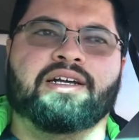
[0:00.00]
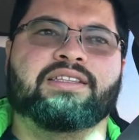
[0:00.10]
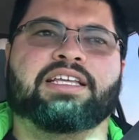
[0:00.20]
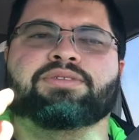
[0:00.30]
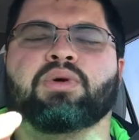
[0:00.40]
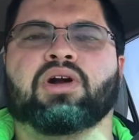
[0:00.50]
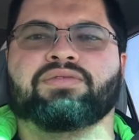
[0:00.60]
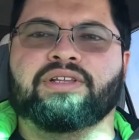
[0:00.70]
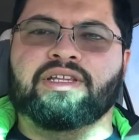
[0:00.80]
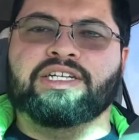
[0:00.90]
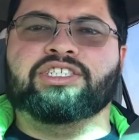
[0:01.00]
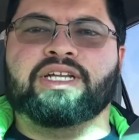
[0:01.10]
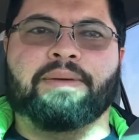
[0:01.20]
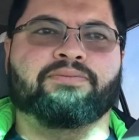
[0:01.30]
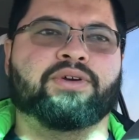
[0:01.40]
That's more of a lunch
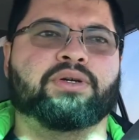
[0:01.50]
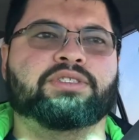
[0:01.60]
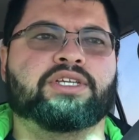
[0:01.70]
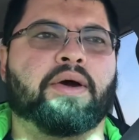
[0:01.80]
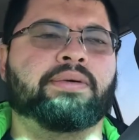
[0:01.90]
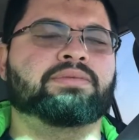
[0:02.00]
type food, so